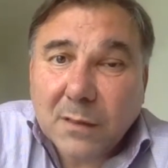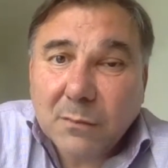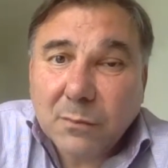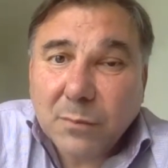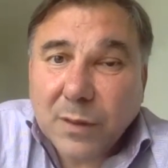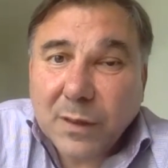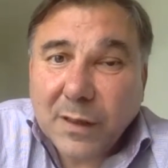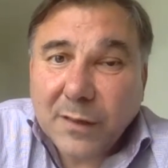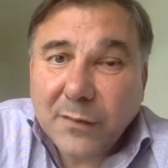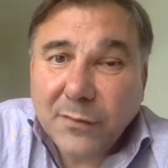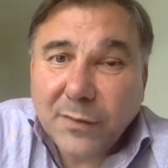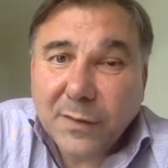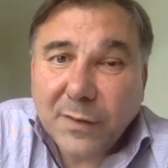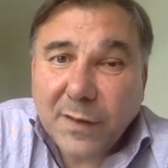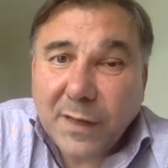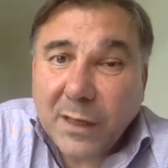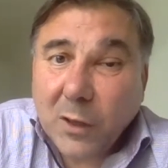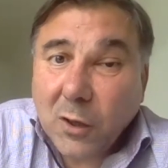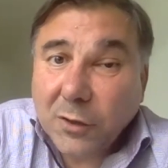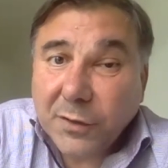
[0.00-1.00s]
believe that
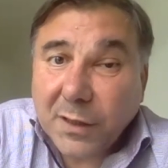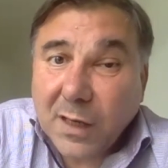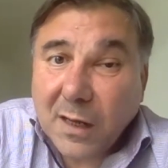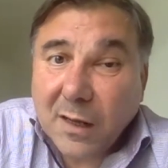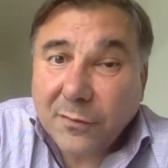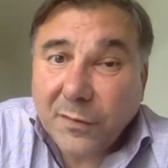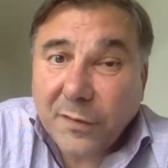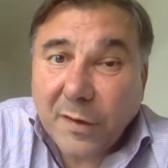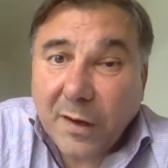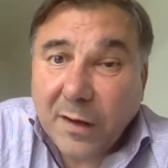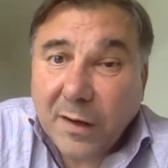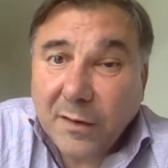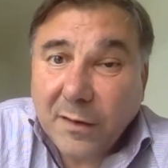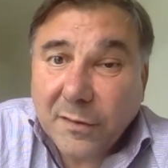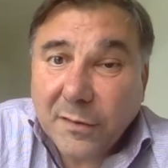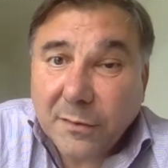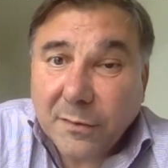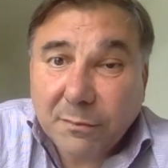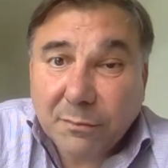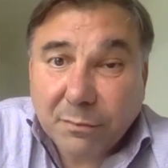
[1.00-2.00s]
they got enough
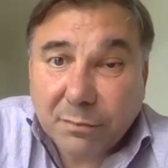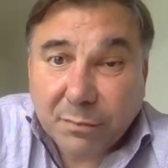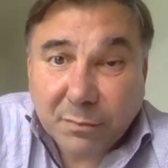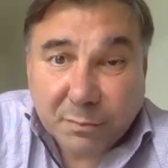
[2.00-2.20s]
change,